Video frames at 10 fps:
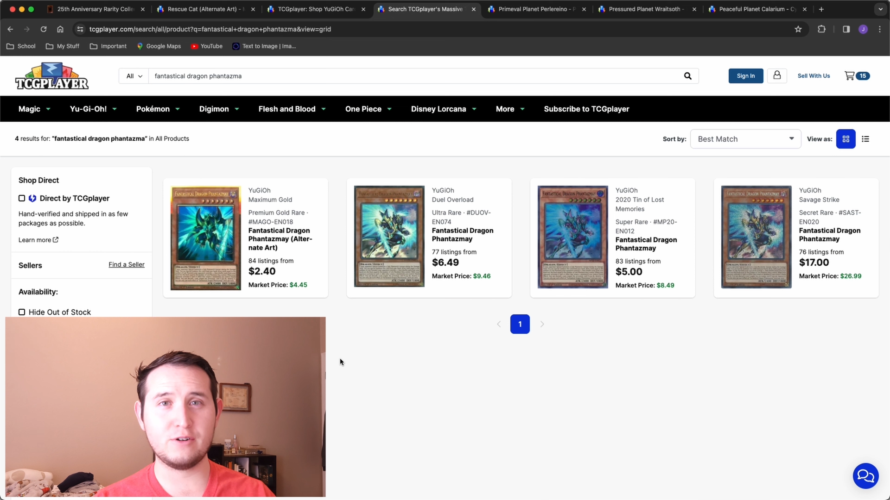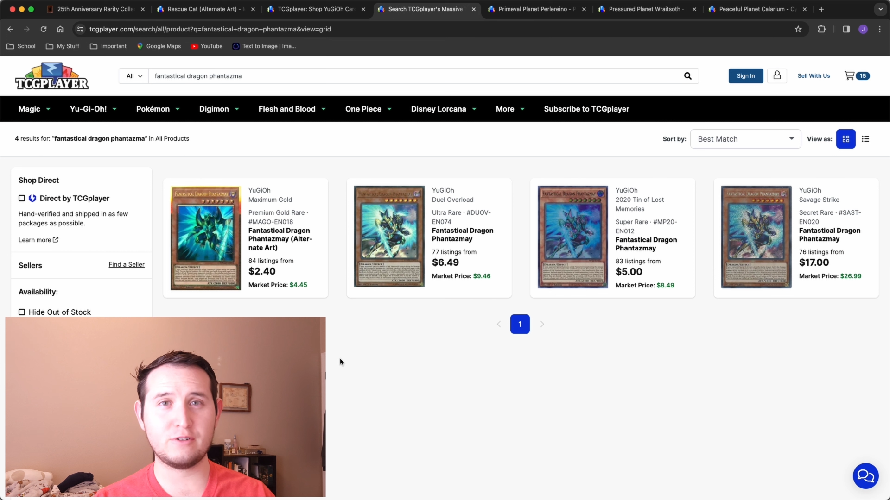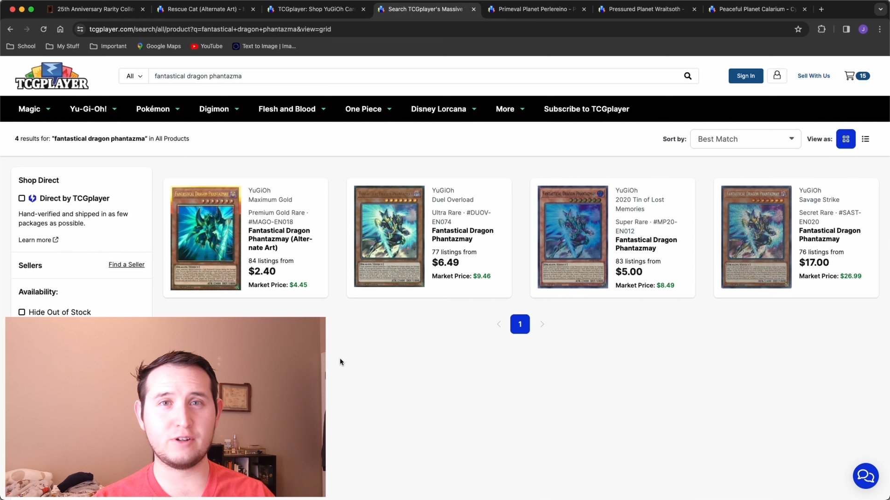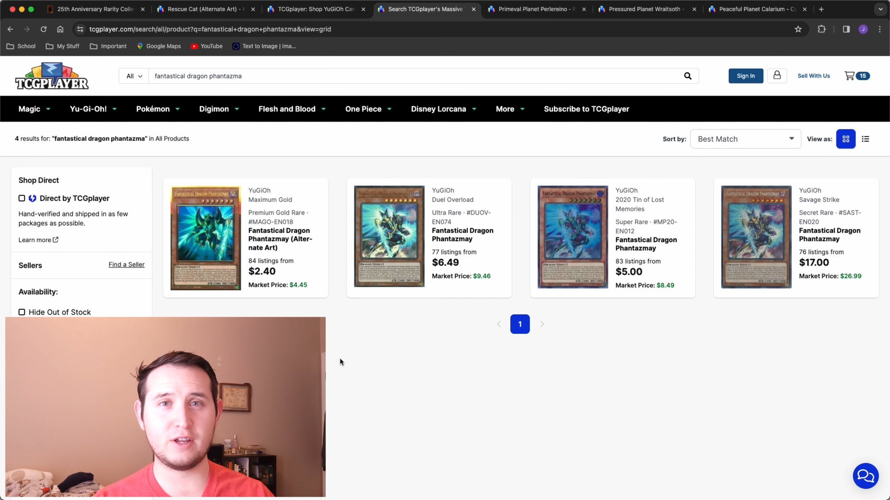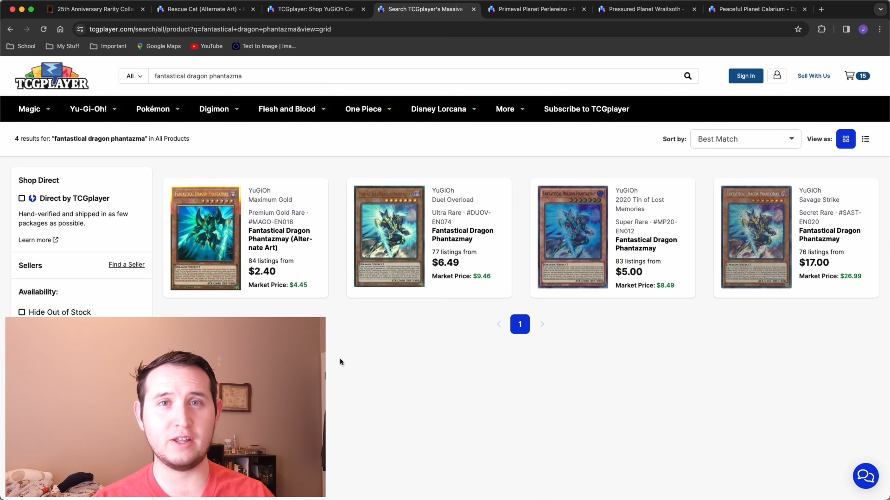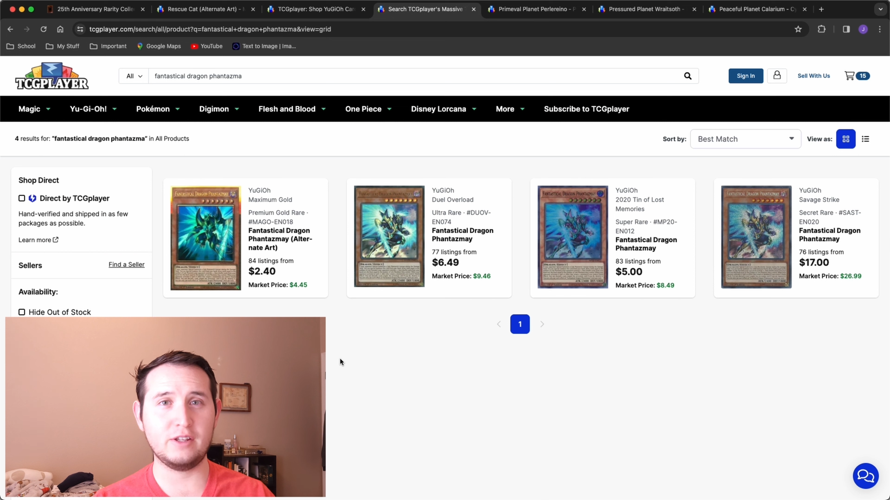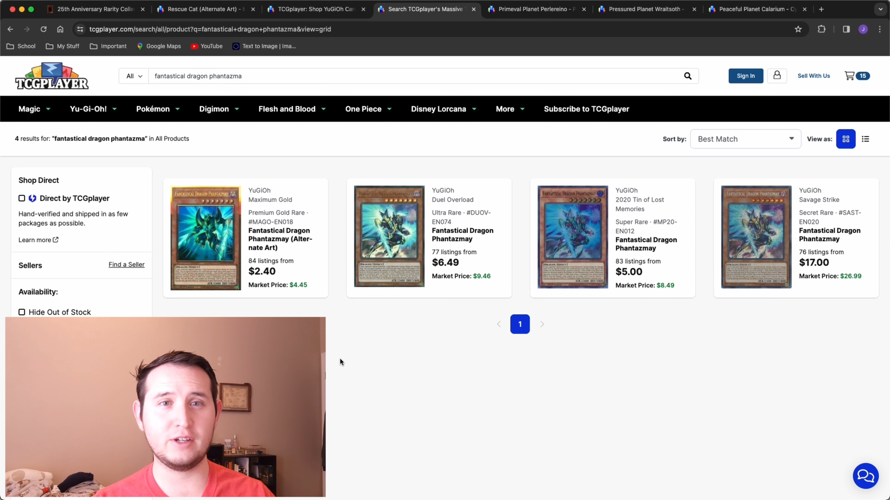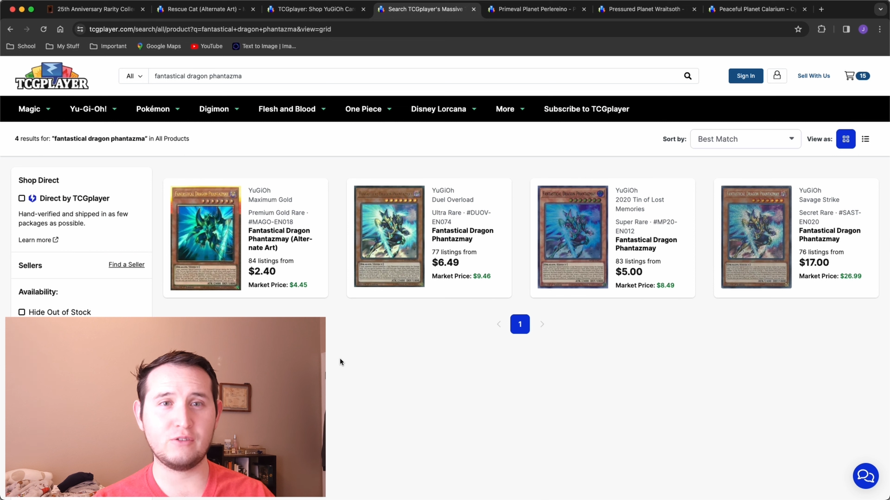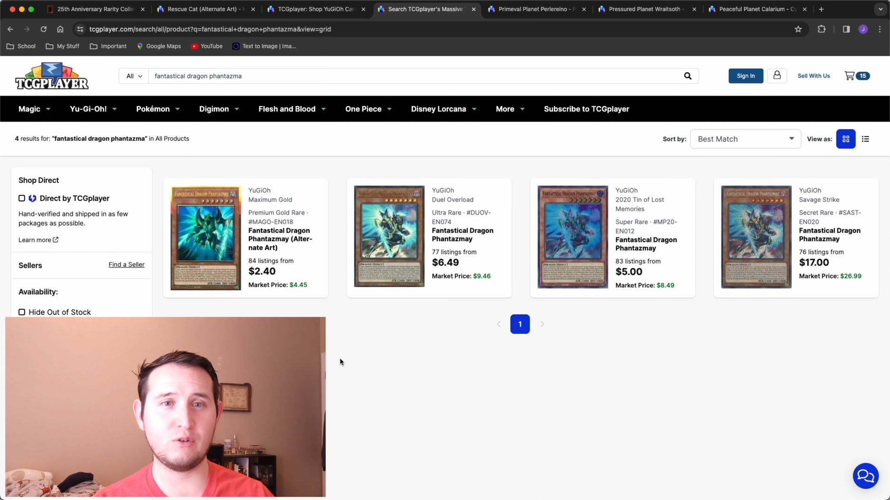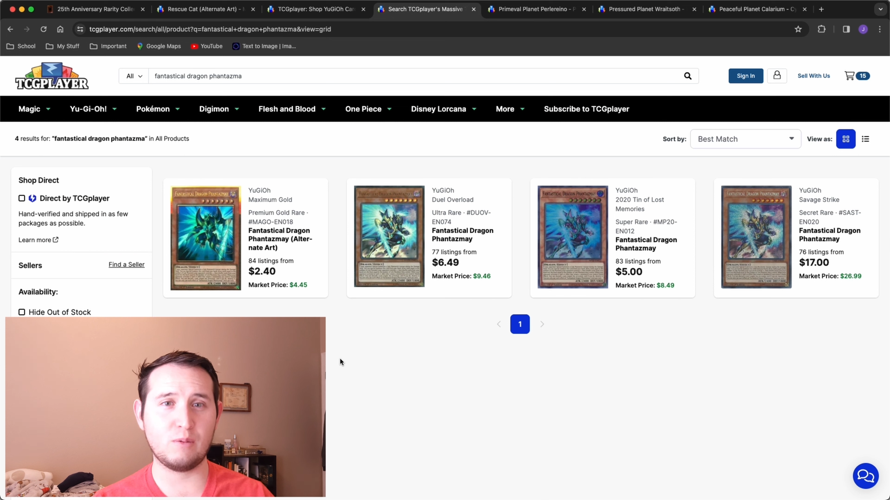during a
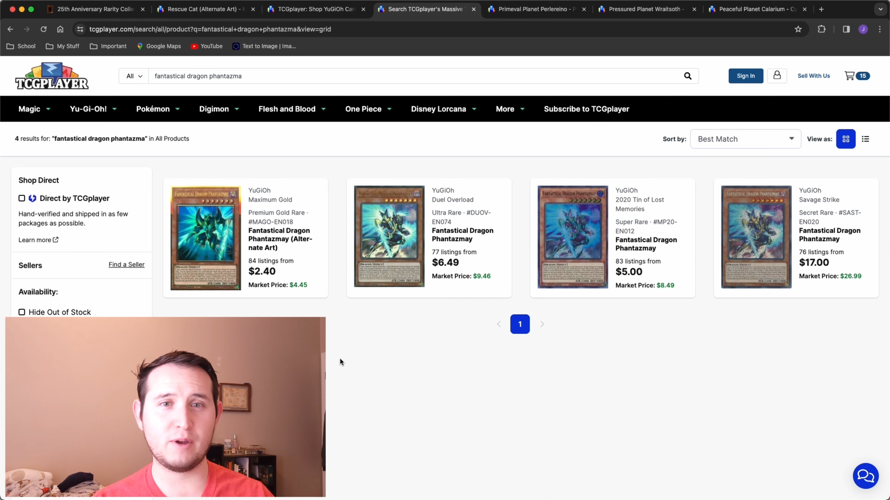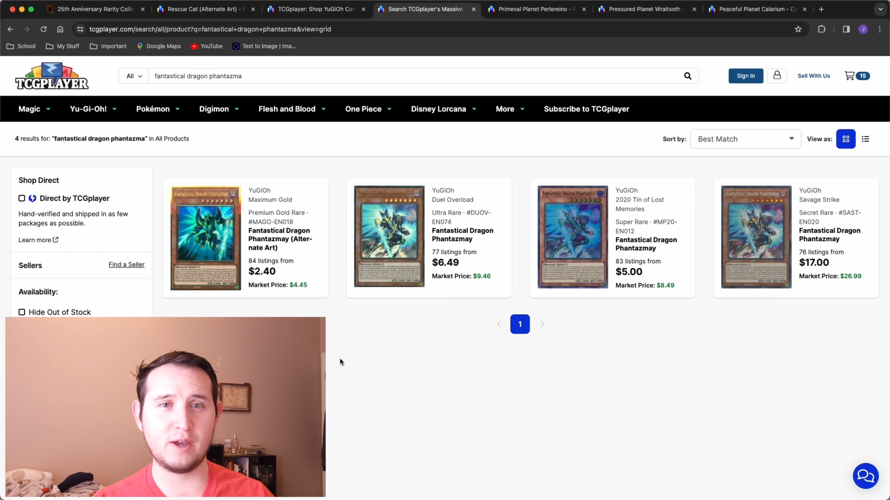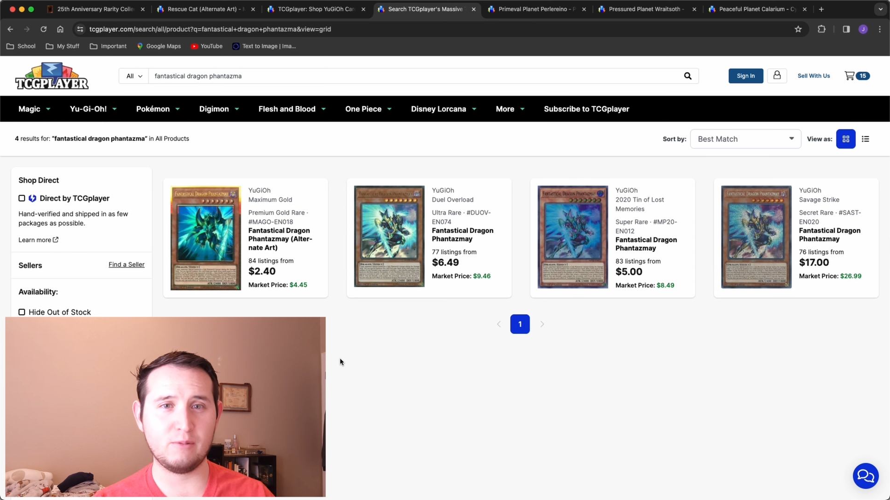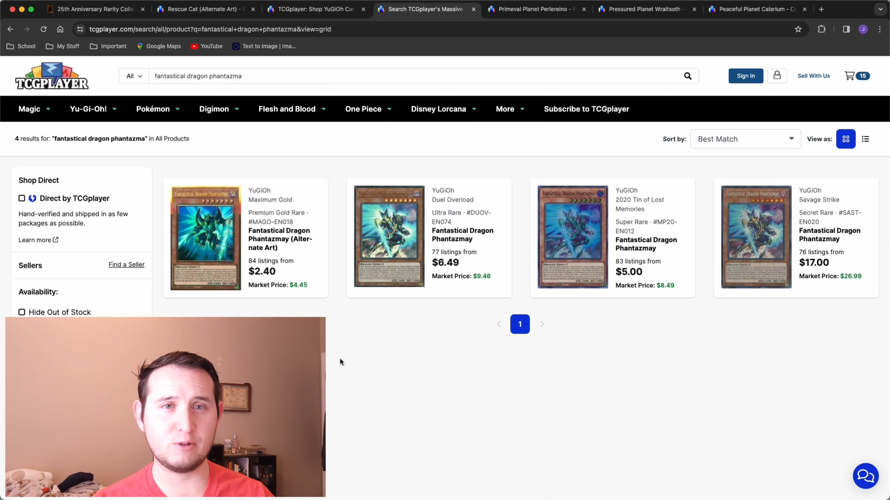link format,